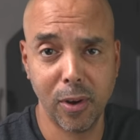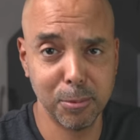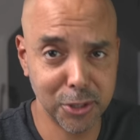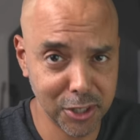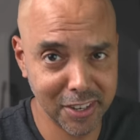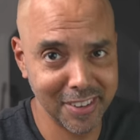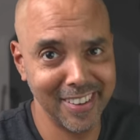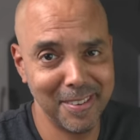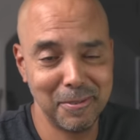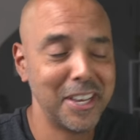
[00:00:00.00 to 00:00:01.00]
I was just
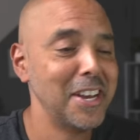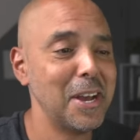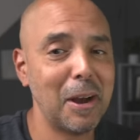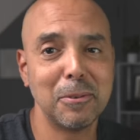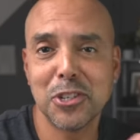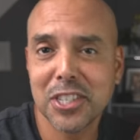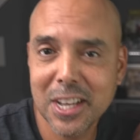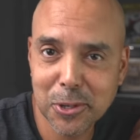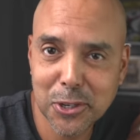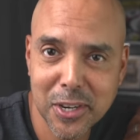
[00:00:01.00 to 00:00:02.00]
I was just
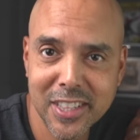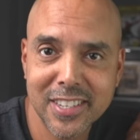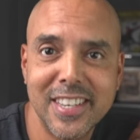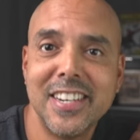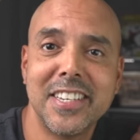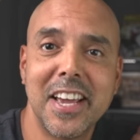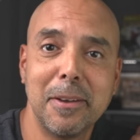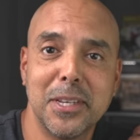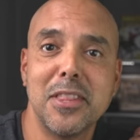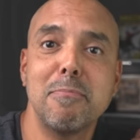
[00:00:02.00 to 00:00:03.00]
out shooting the
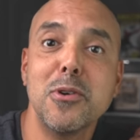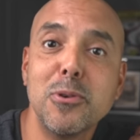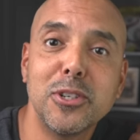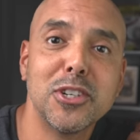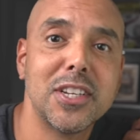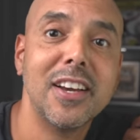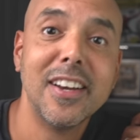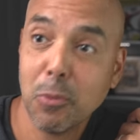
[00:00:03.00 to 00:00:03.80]
cityscapes, and the moon just,